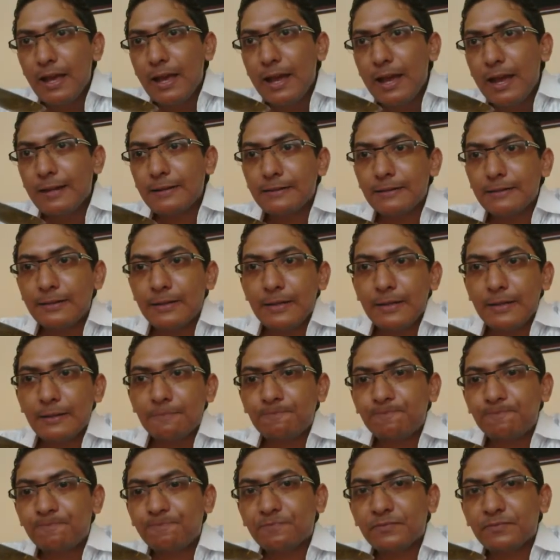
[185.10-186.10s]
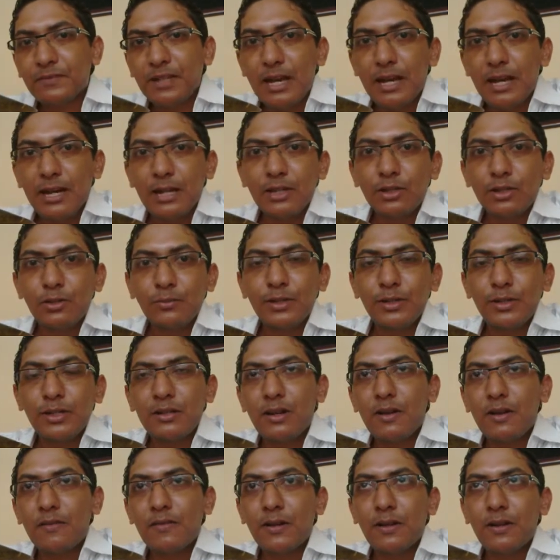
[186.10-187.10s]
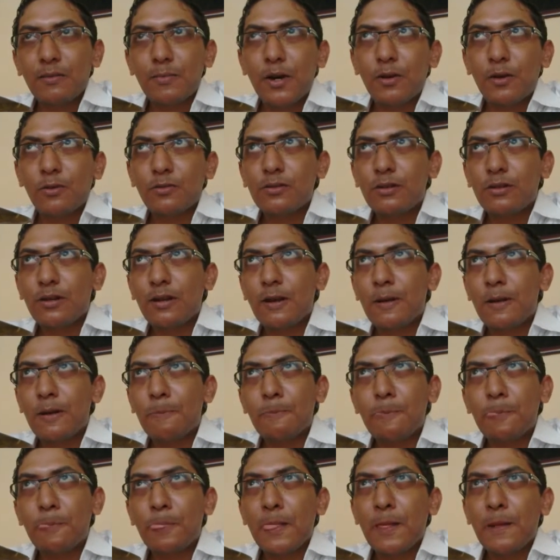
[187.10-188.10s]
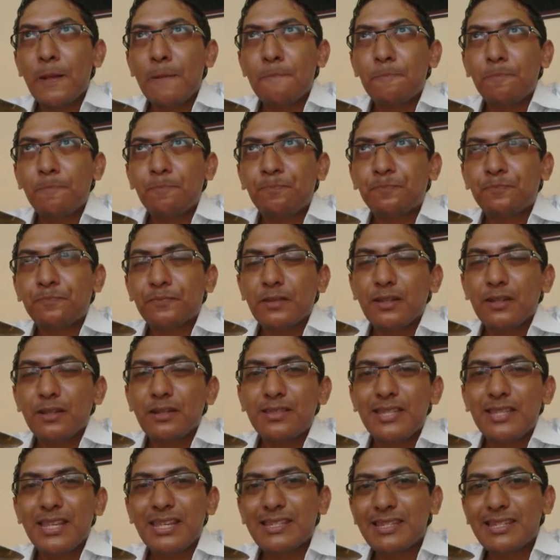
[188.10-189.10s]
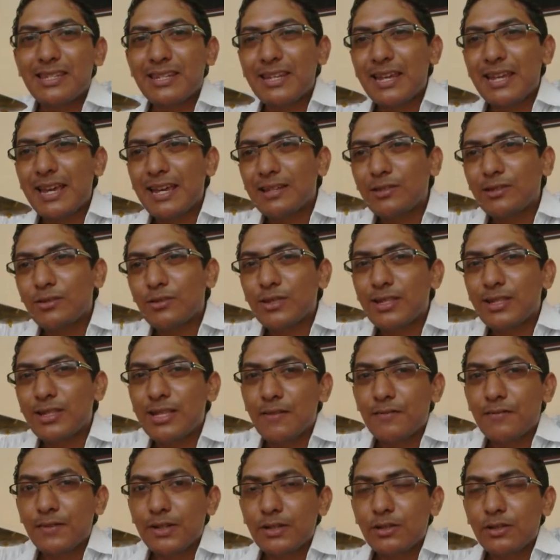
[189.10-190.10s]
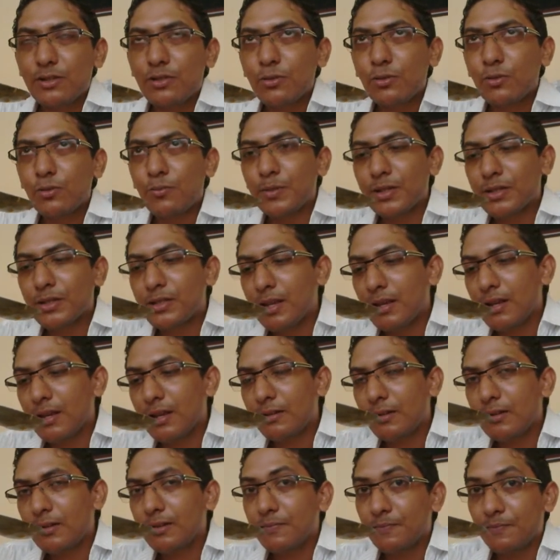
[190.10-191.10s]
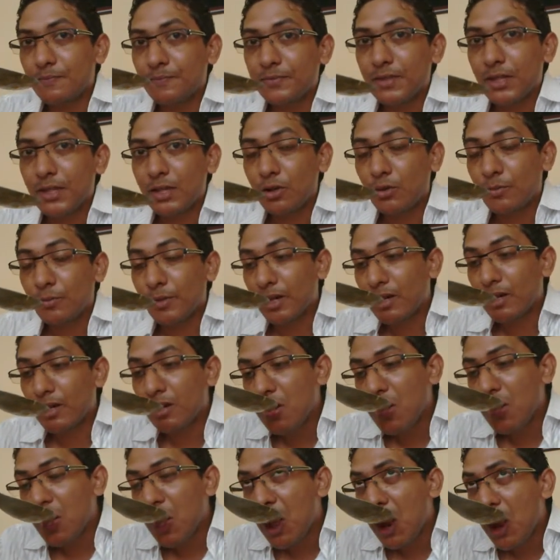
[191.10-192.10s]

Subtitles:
And at a humidity level, about 68 to 72% humid.